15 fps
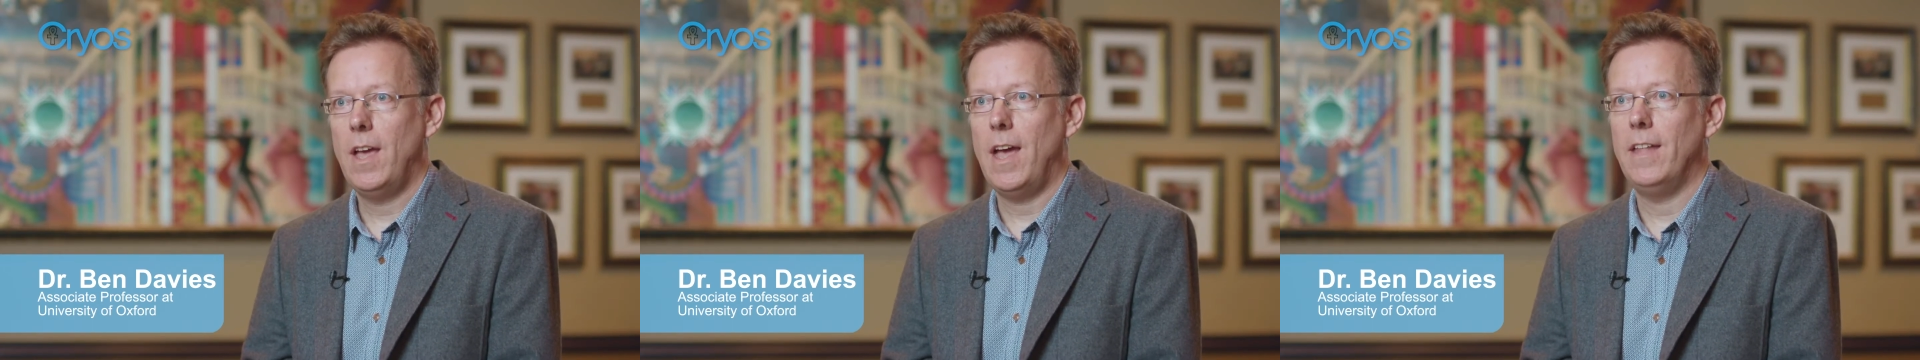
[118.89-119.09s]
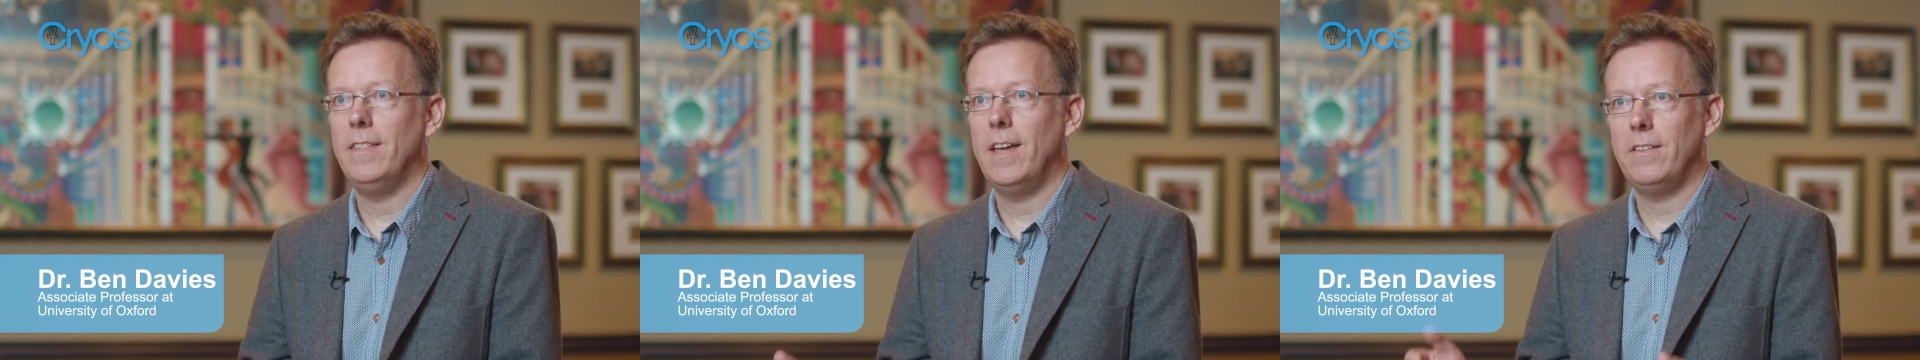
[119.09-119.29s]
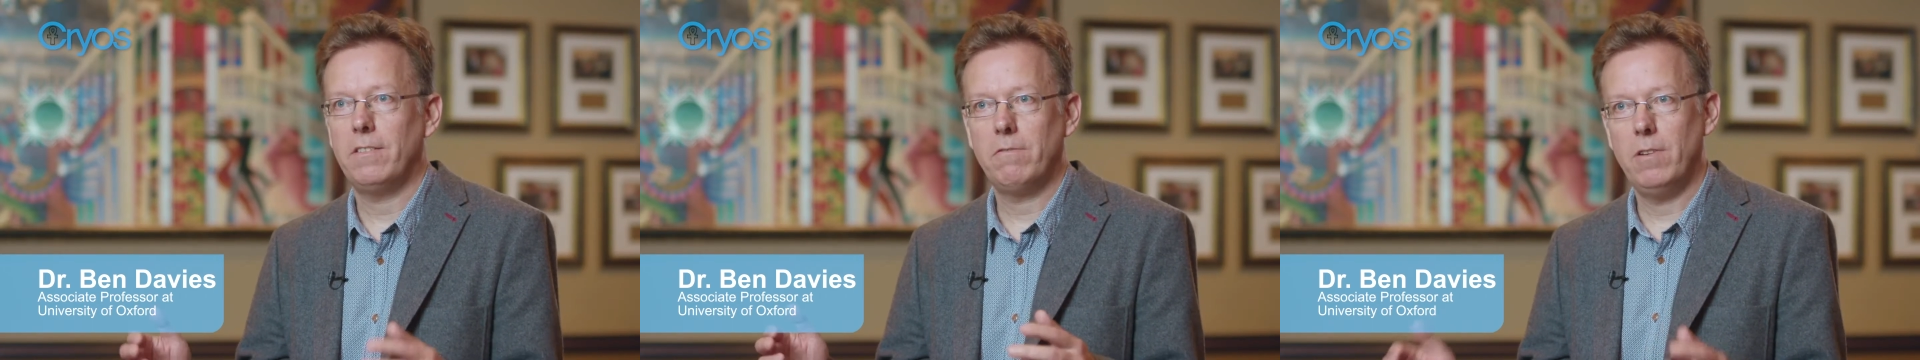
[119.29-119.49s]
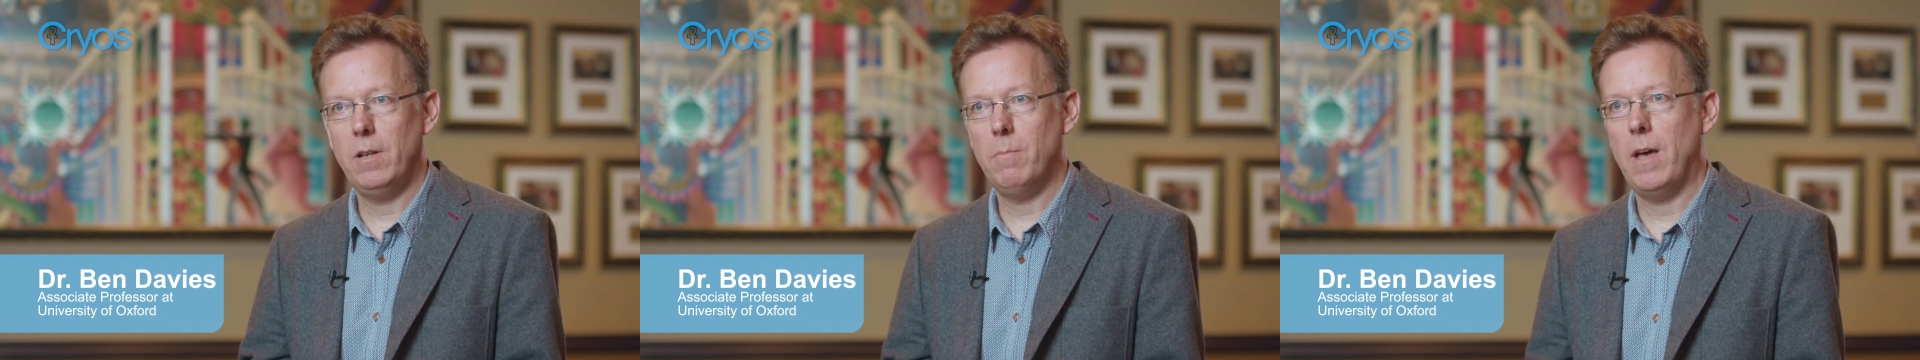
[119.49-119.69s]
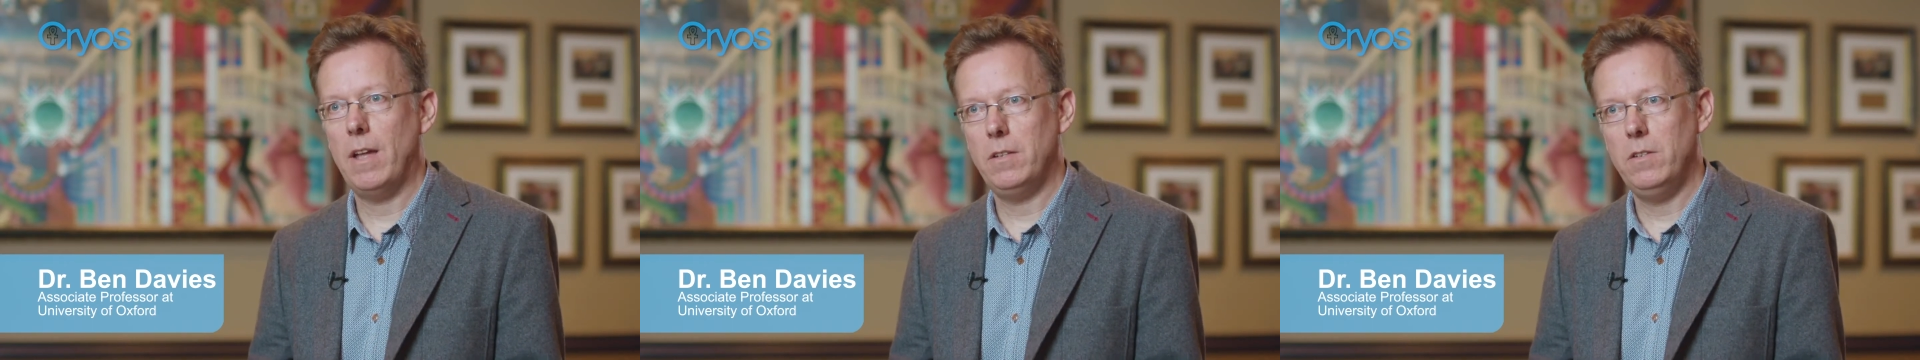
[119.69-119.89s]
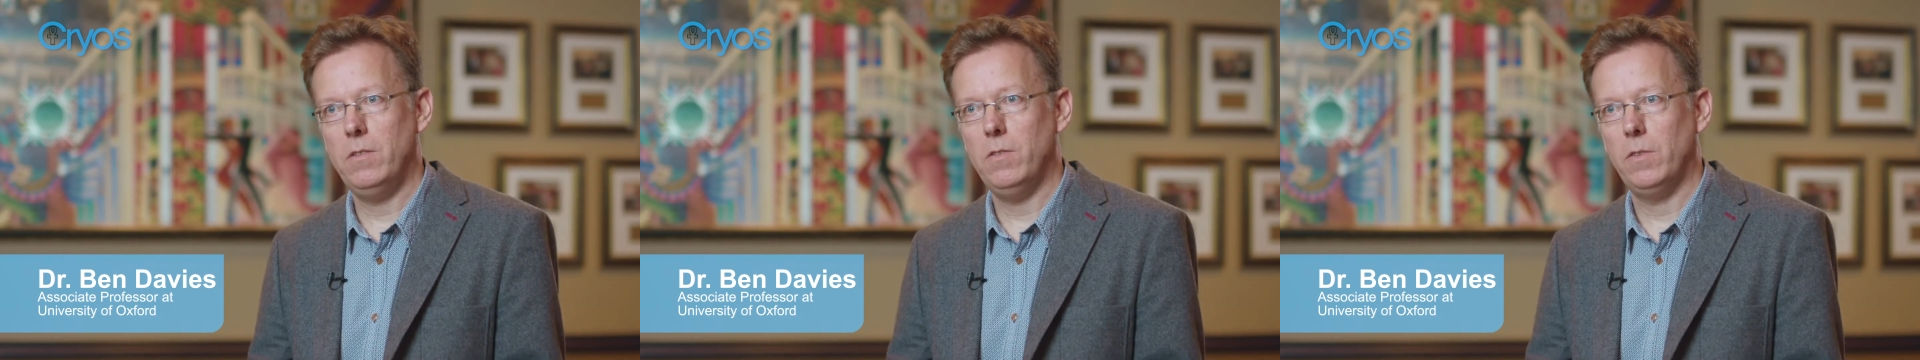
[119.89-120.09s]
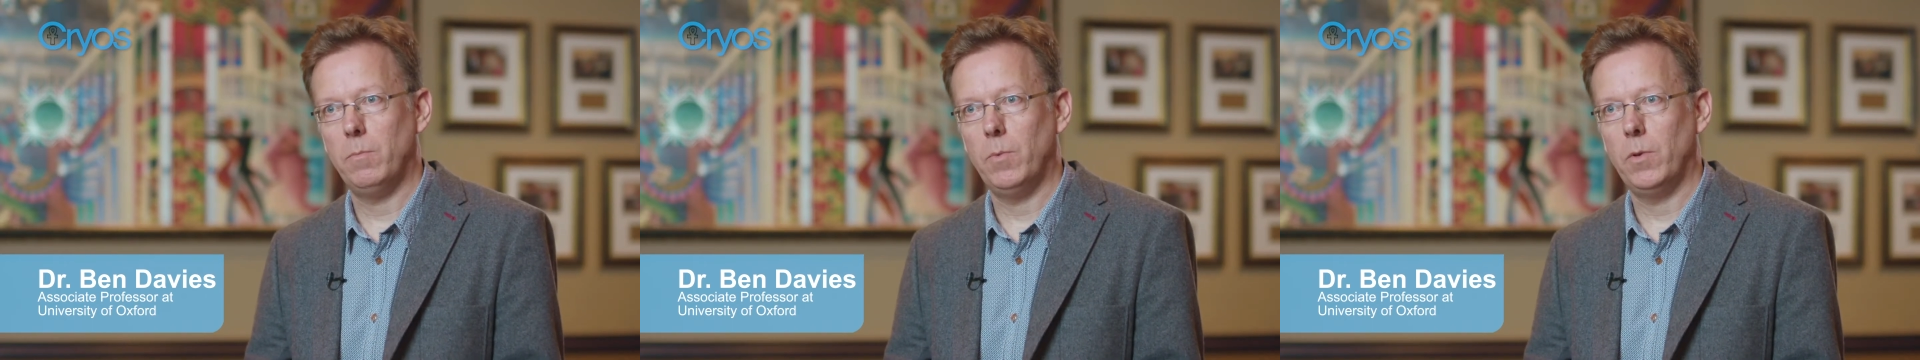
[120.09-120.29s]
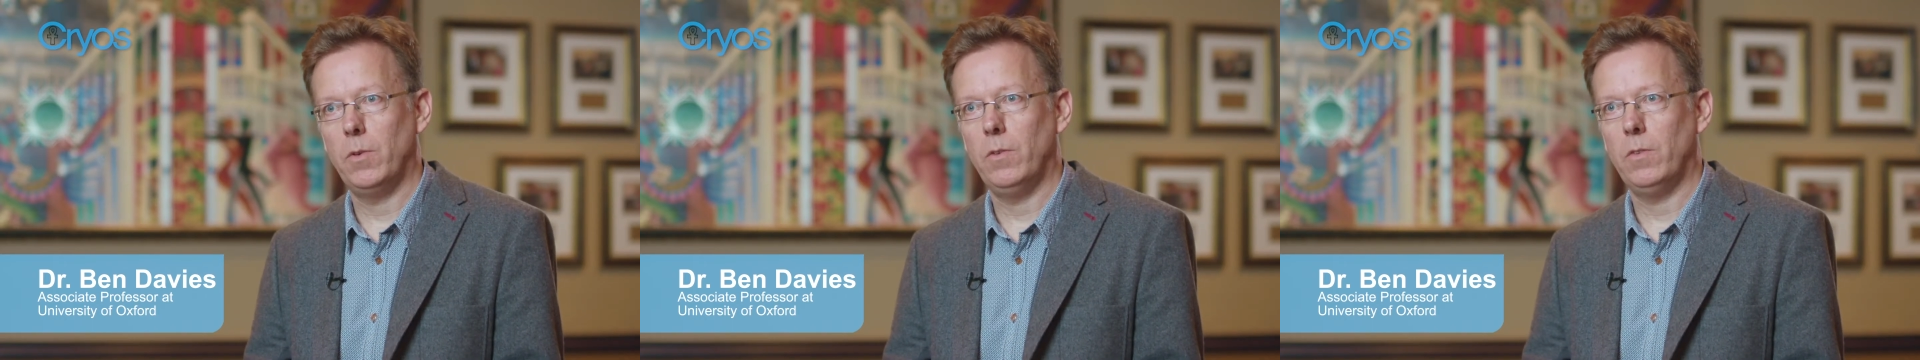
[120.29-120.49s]
And that's really bad news,
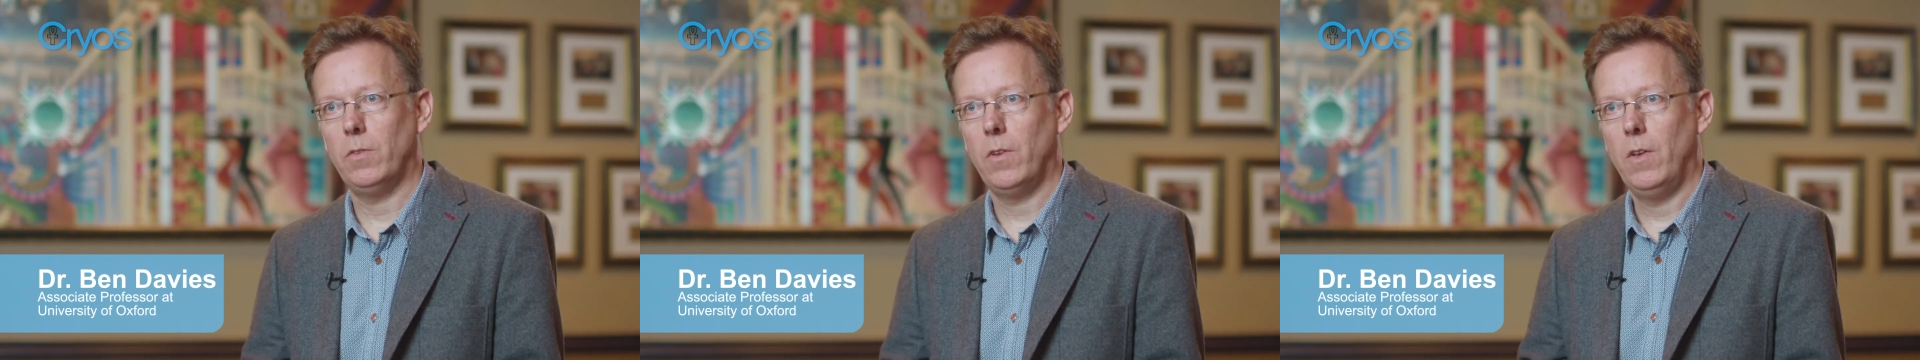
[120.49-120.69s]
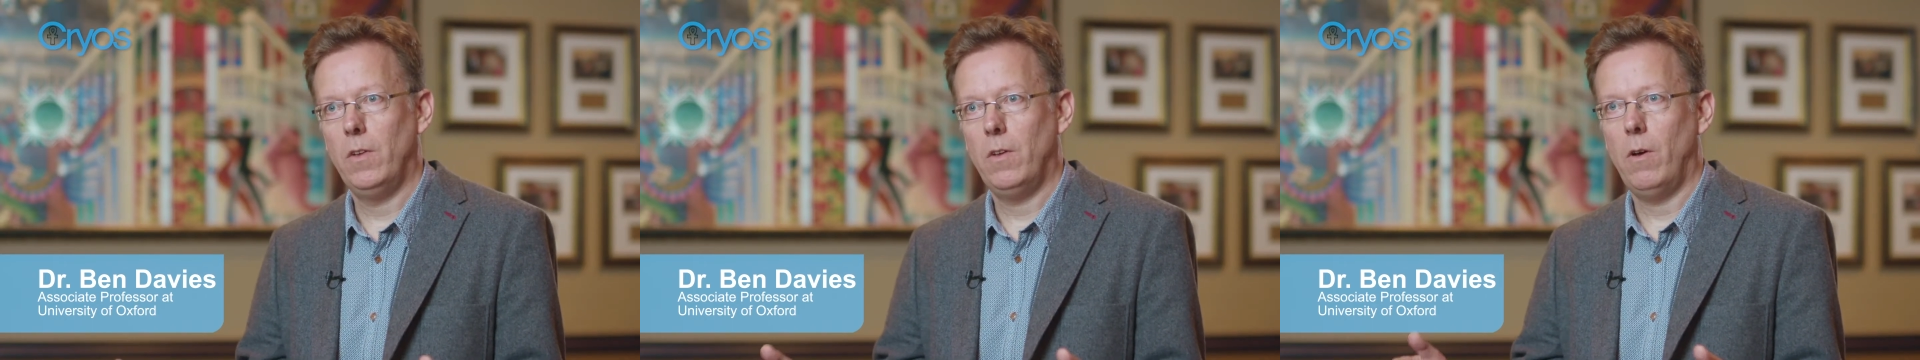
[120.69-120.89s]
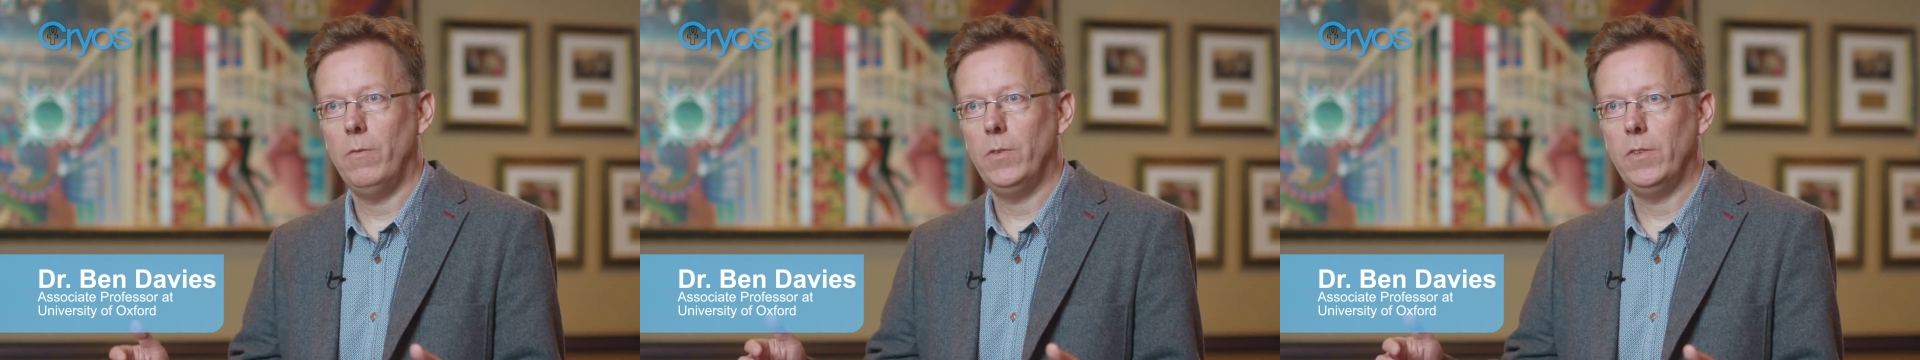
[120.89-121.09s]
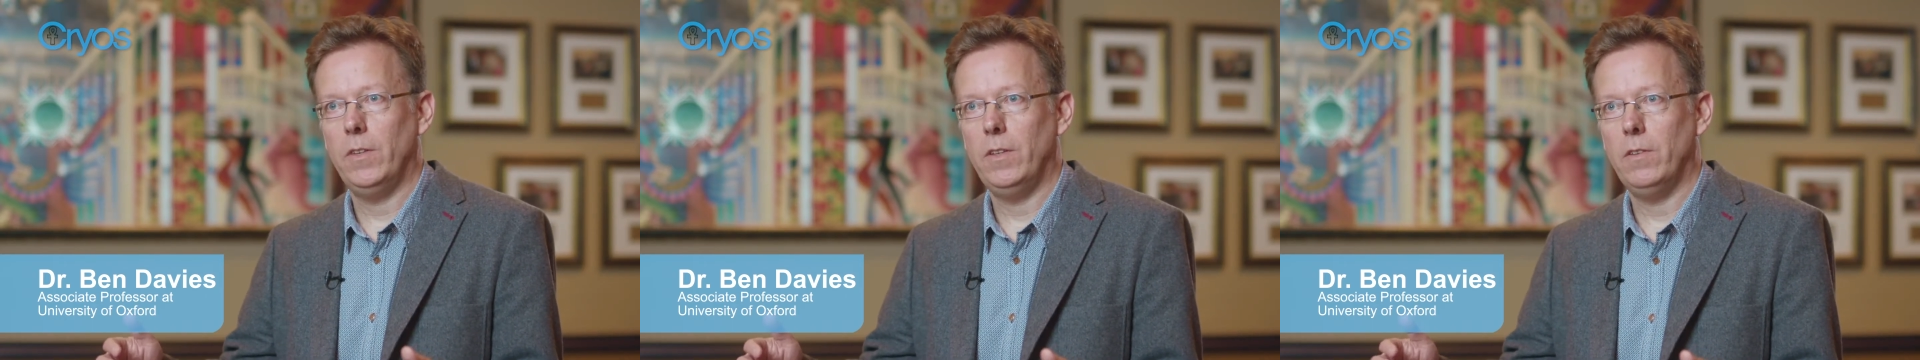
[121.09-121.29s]
because obviously